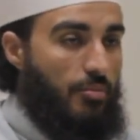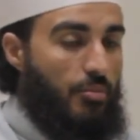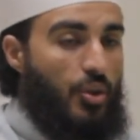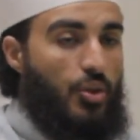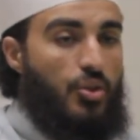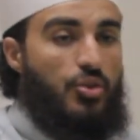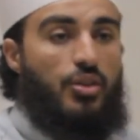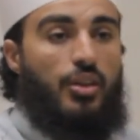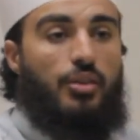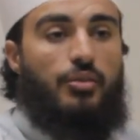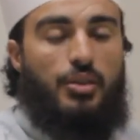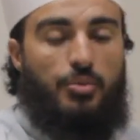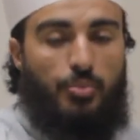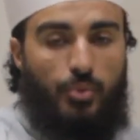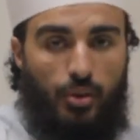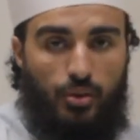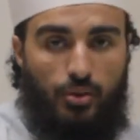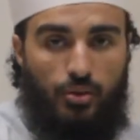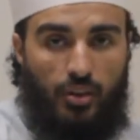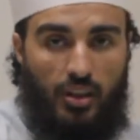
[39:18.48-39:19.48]
Because they
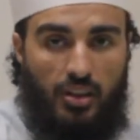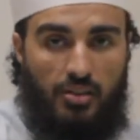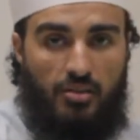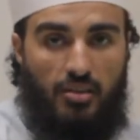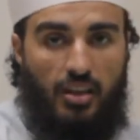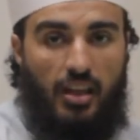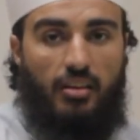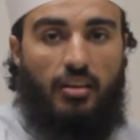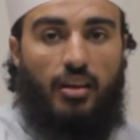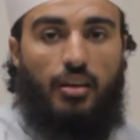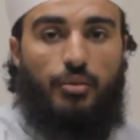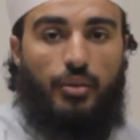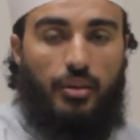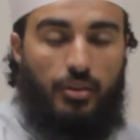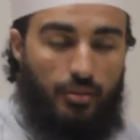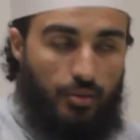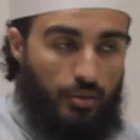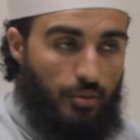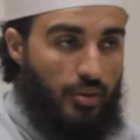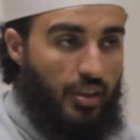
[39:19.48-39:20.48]
respond to us and they
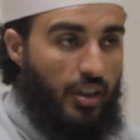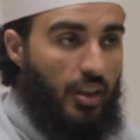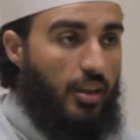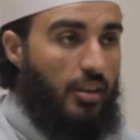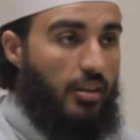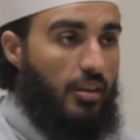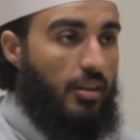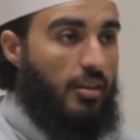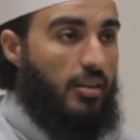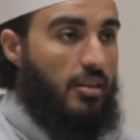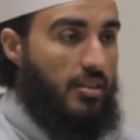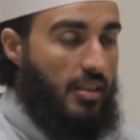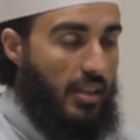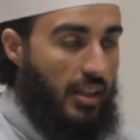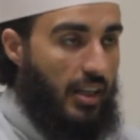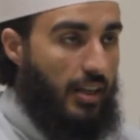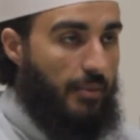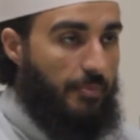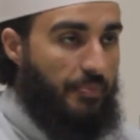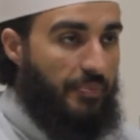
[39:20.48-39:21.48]
retain the
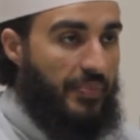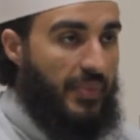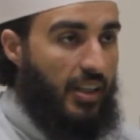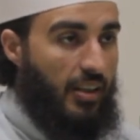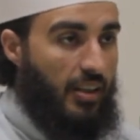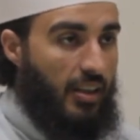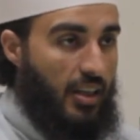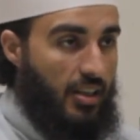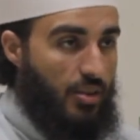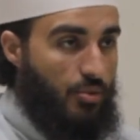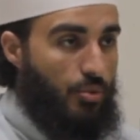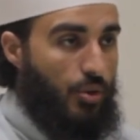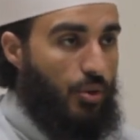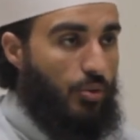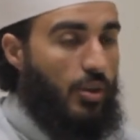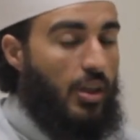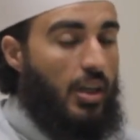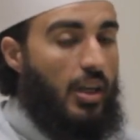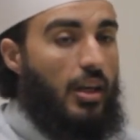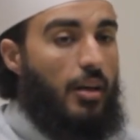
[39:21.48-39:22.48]
salam as
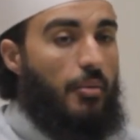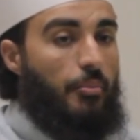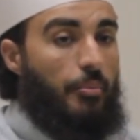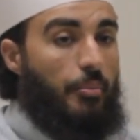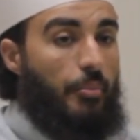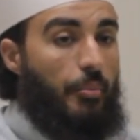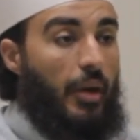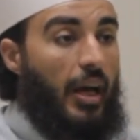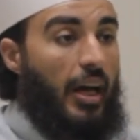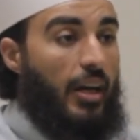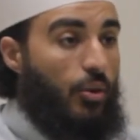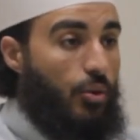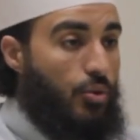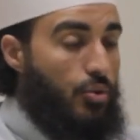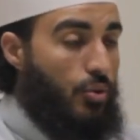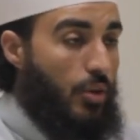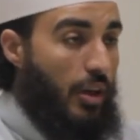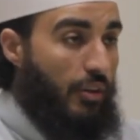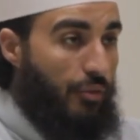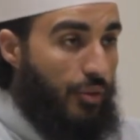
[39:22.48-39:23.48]
well. And
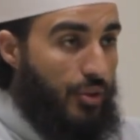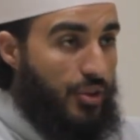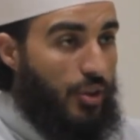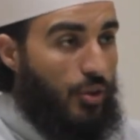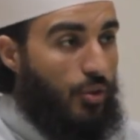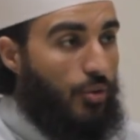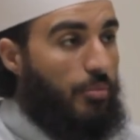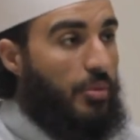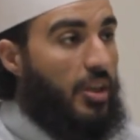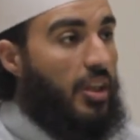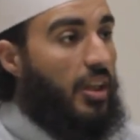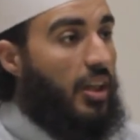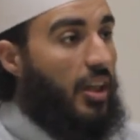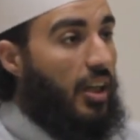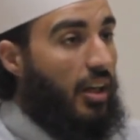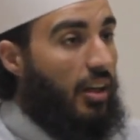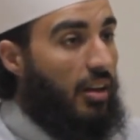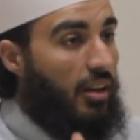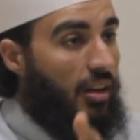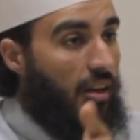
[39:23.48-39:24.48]
also anfusikum mean
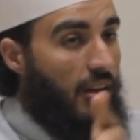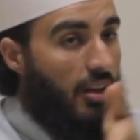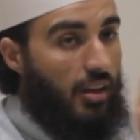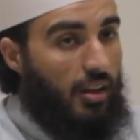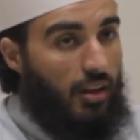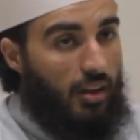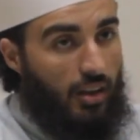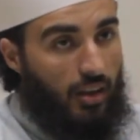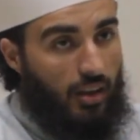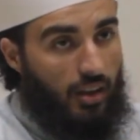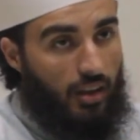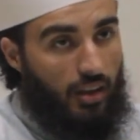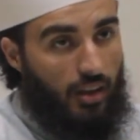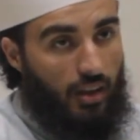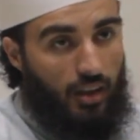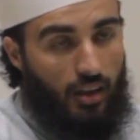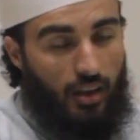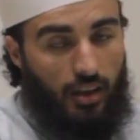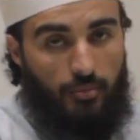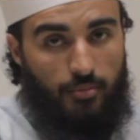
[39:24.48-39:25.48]
here
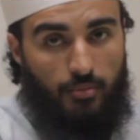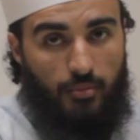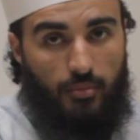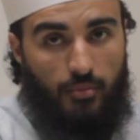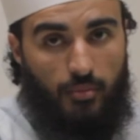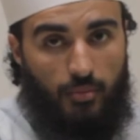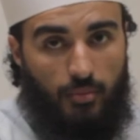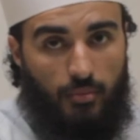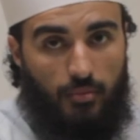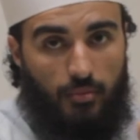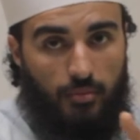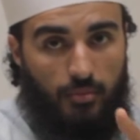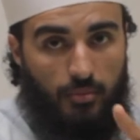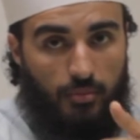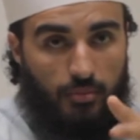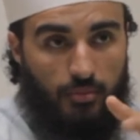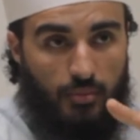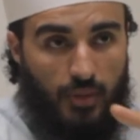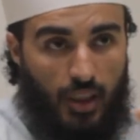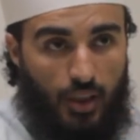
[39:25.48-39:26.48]

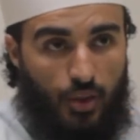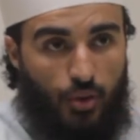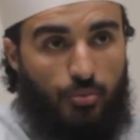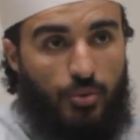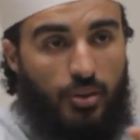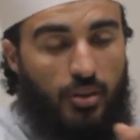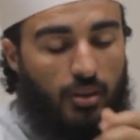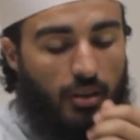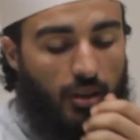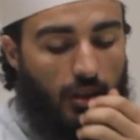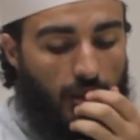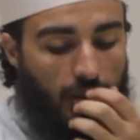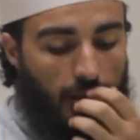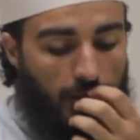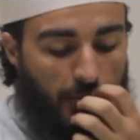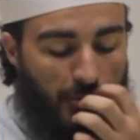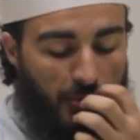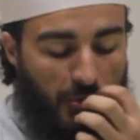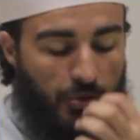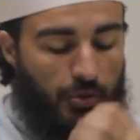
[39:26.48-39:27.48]
the human
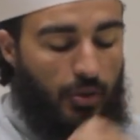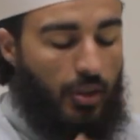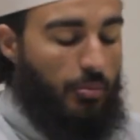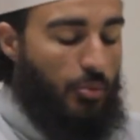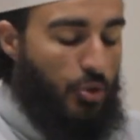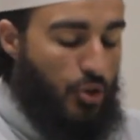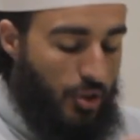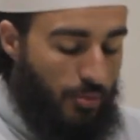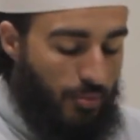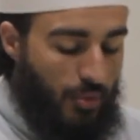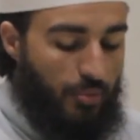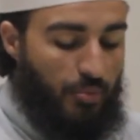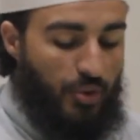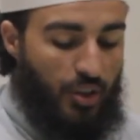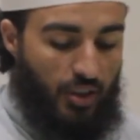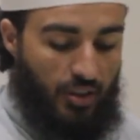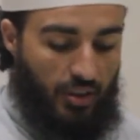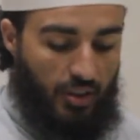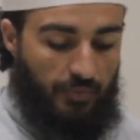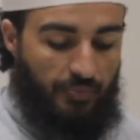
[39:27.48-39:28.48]
or the Muslim
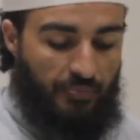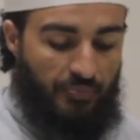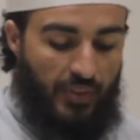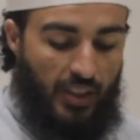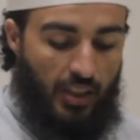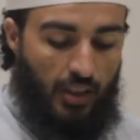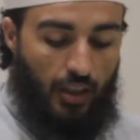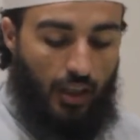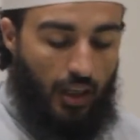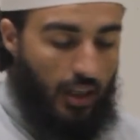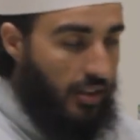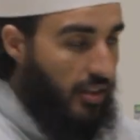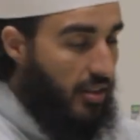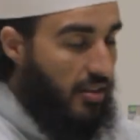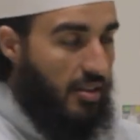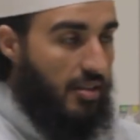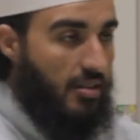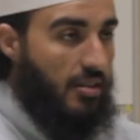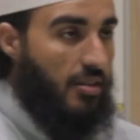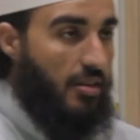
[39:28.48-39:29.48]
community. And
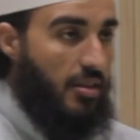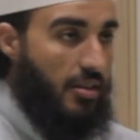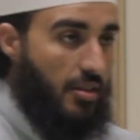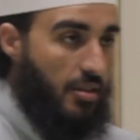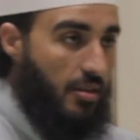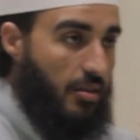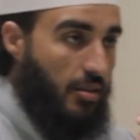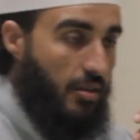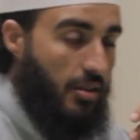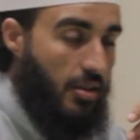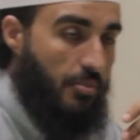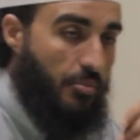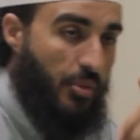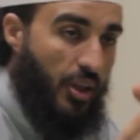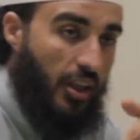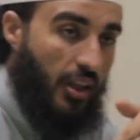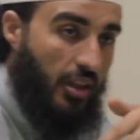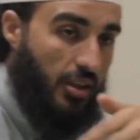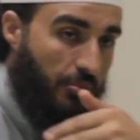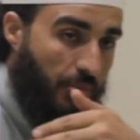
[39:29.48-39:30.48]
this
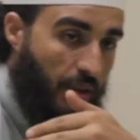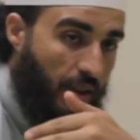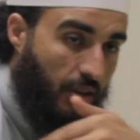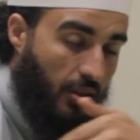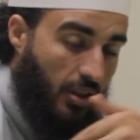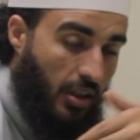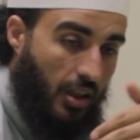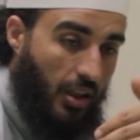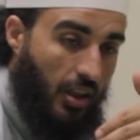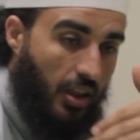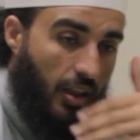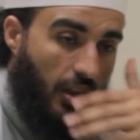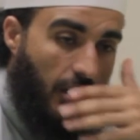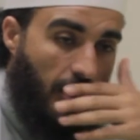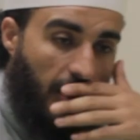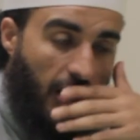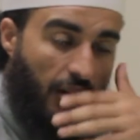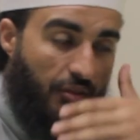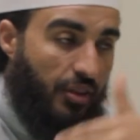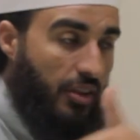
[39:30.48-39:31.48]
meaning has been
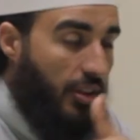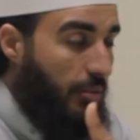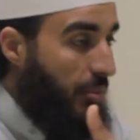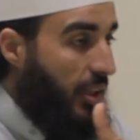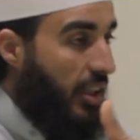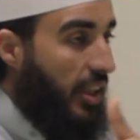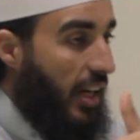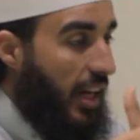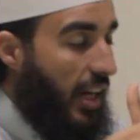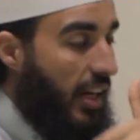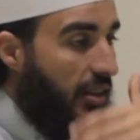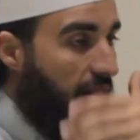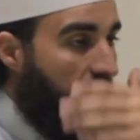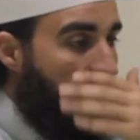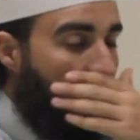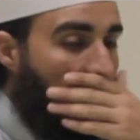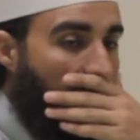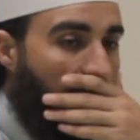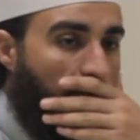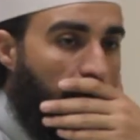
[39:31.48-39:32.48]
covered in many
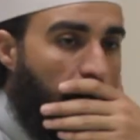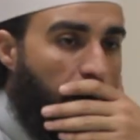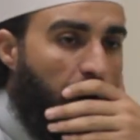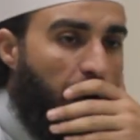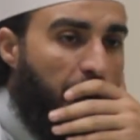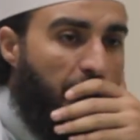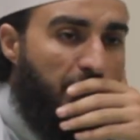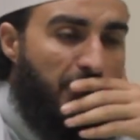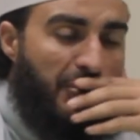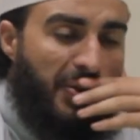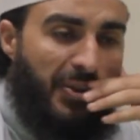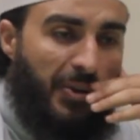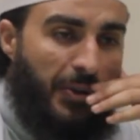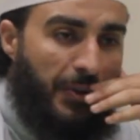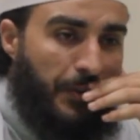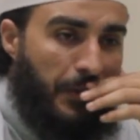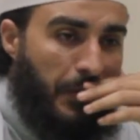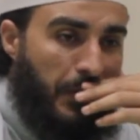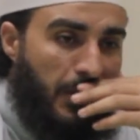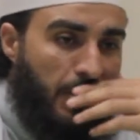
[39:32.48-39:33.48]
ayahs. And I remember in Surah
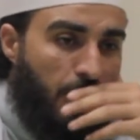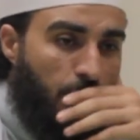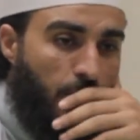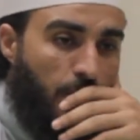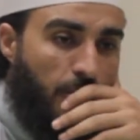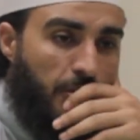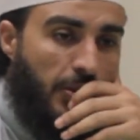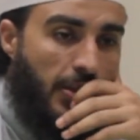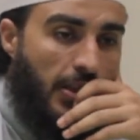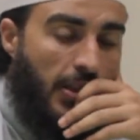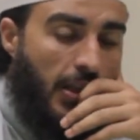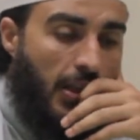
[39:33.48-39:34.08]
Al-Hujurat as well.